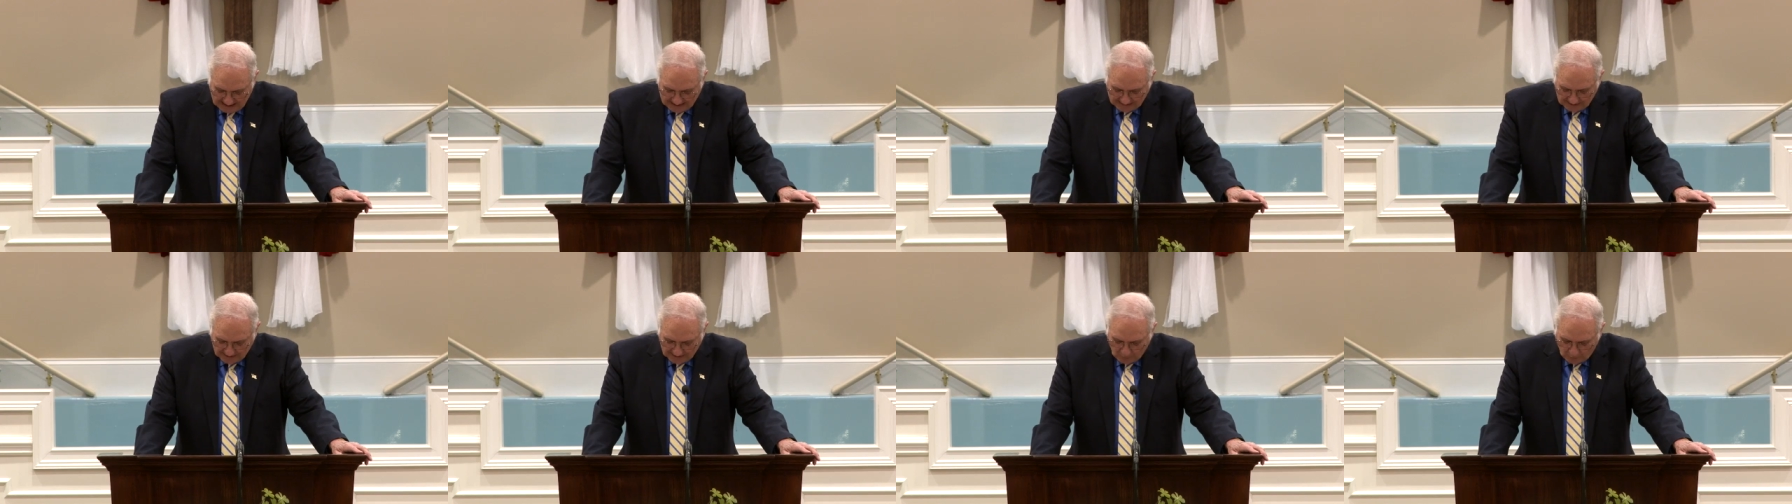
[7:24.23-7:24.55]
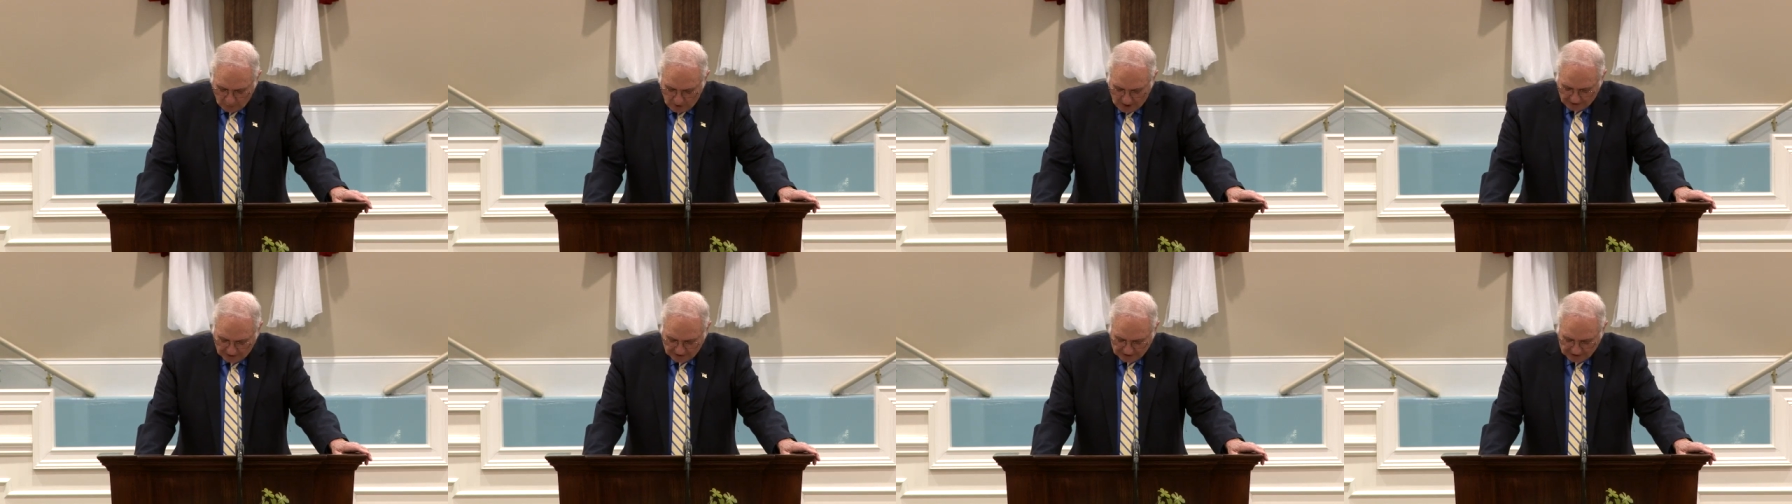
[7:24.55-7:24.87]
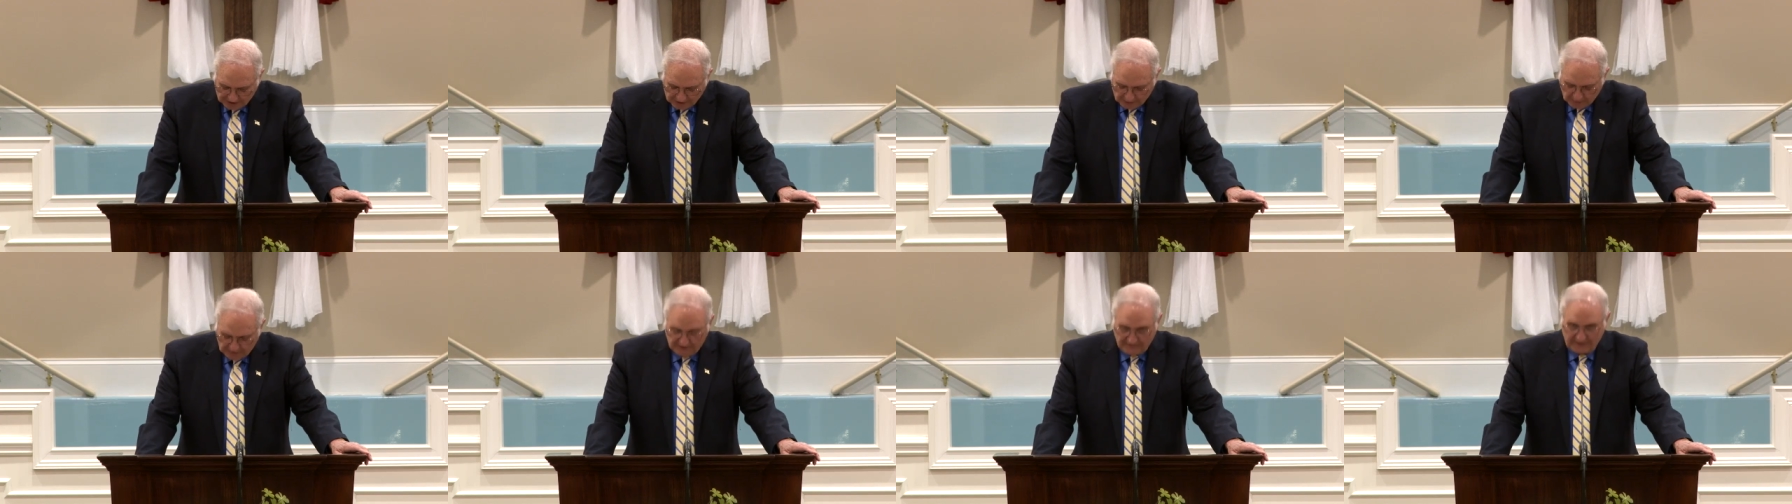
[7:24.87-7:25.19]
and the
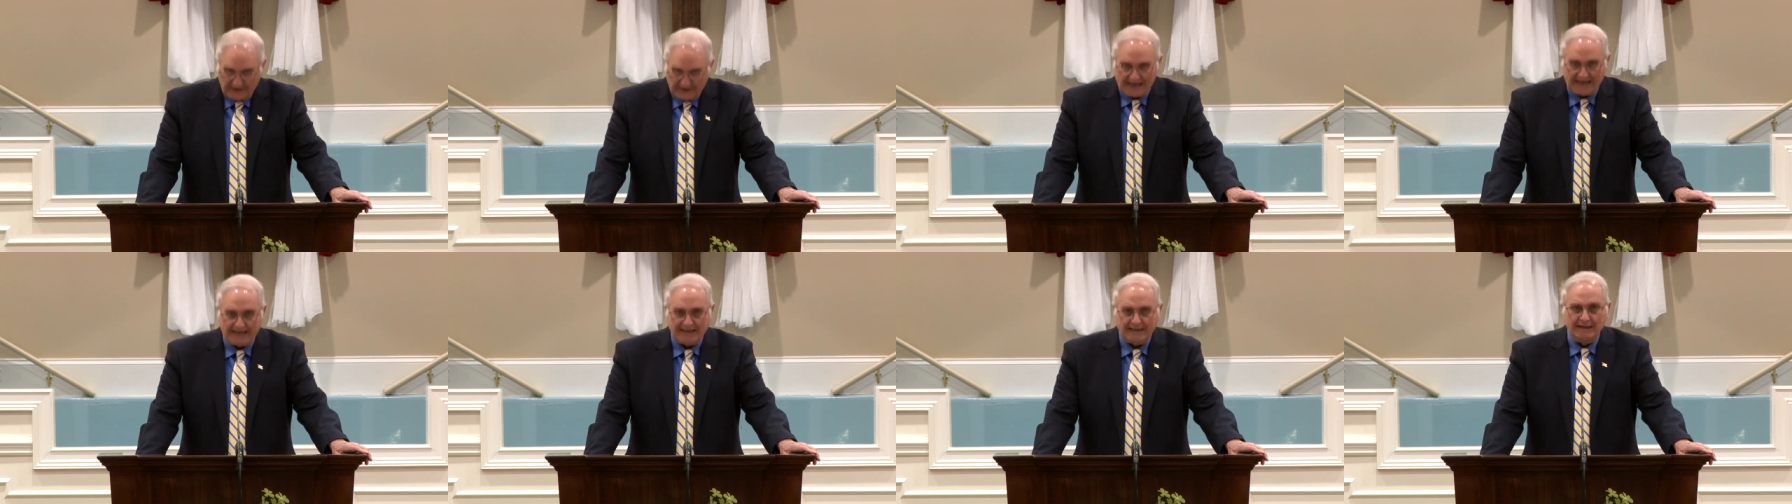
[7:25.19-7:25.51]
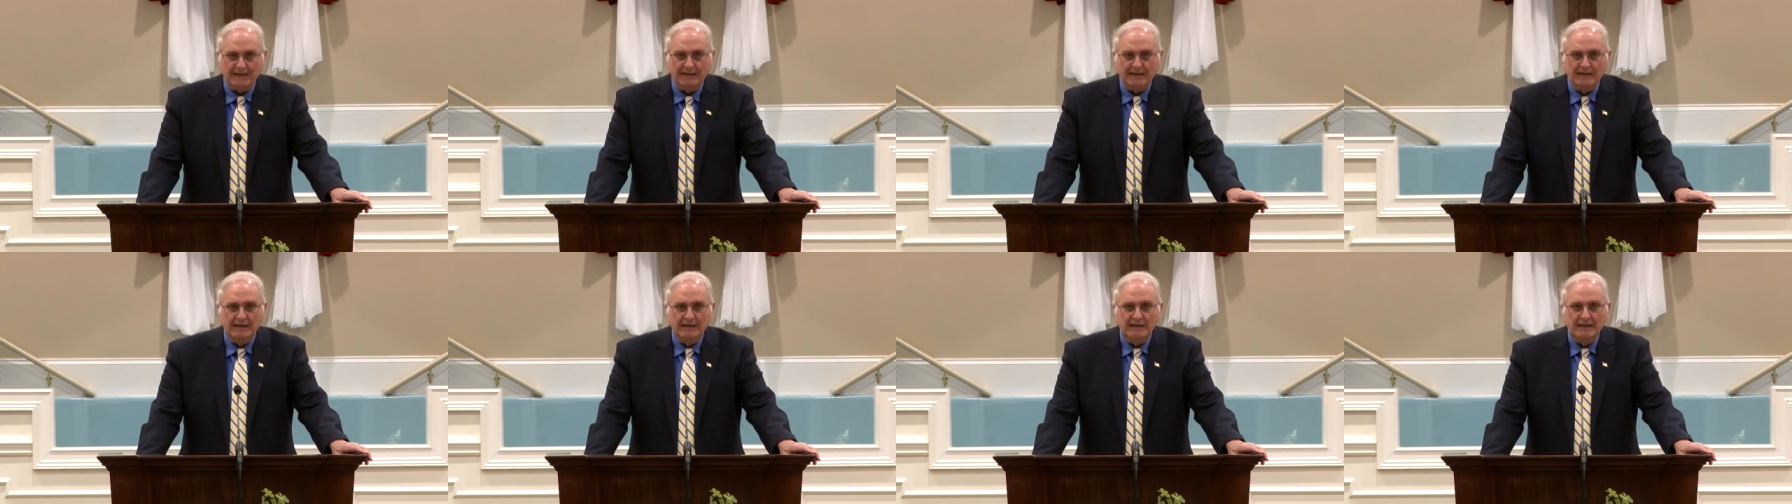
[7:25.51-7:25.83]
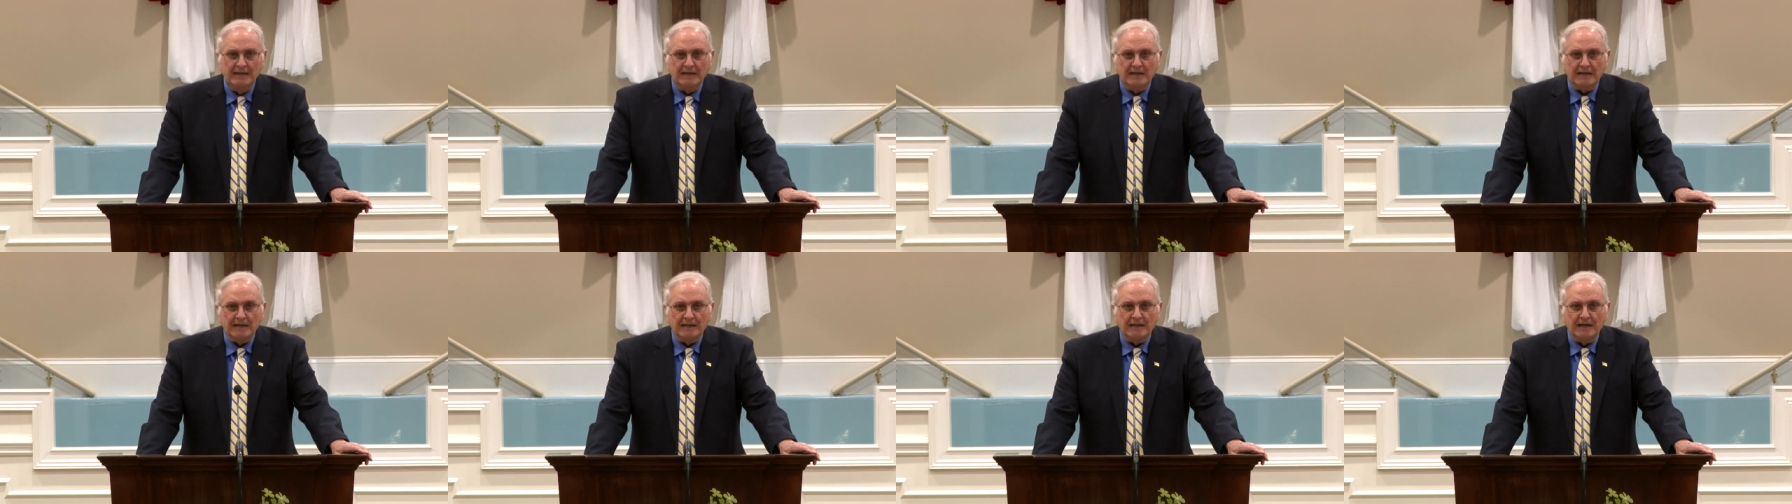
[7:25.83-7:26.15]
waters were divided.
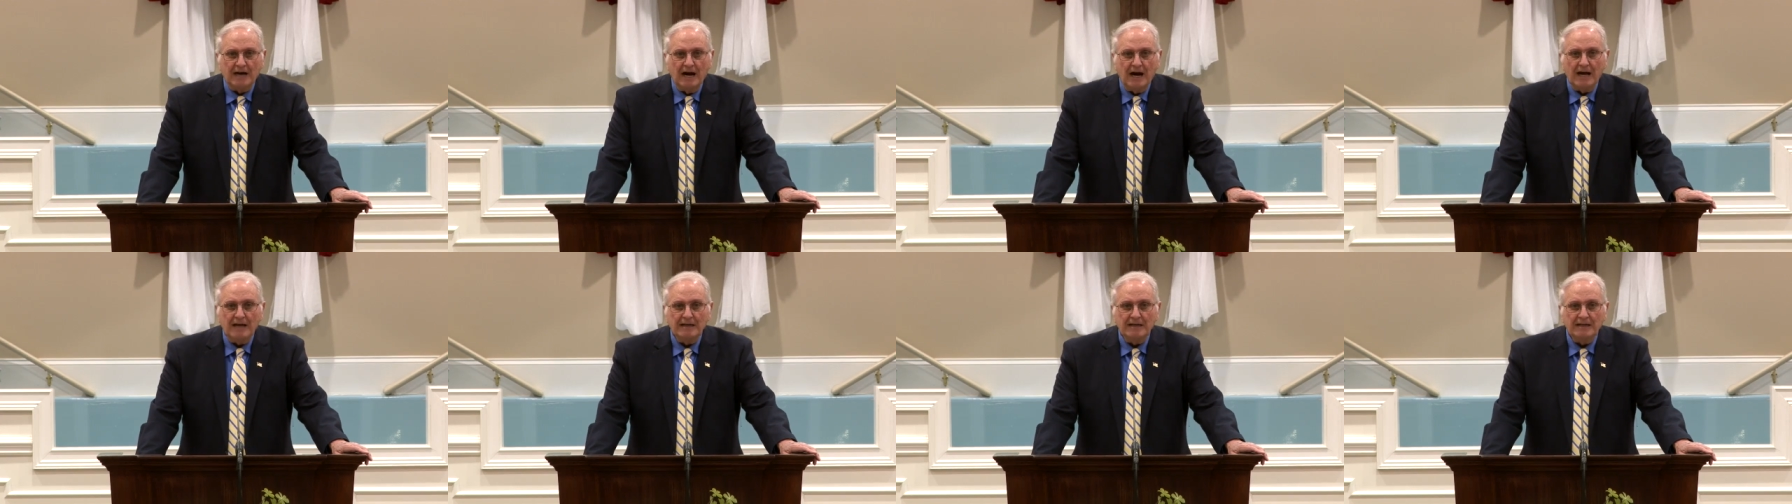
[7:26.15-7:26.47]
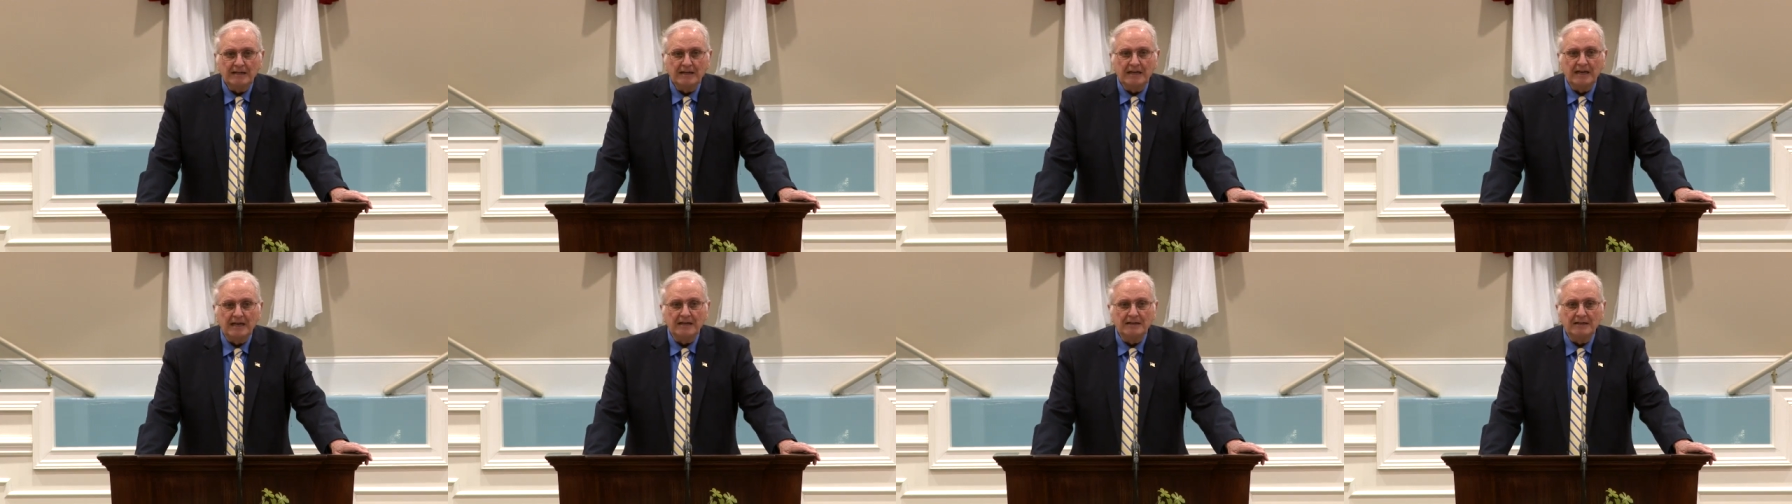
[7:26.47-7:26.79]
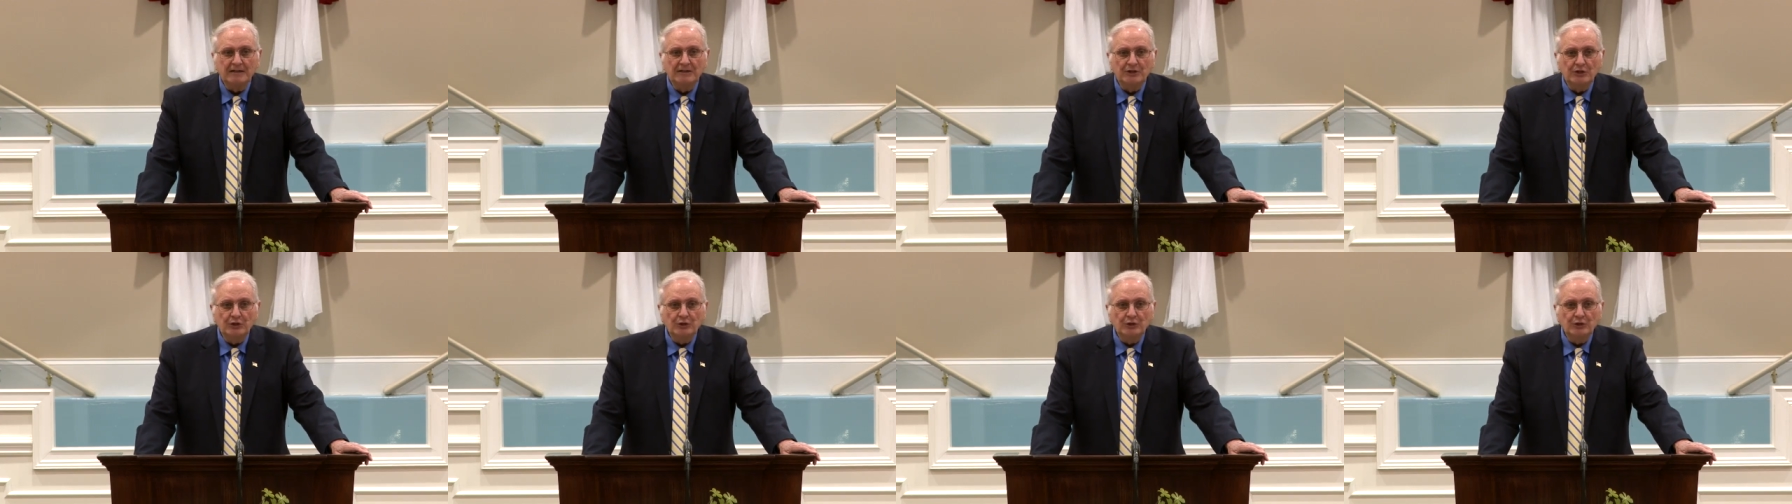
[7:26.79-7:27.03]
God can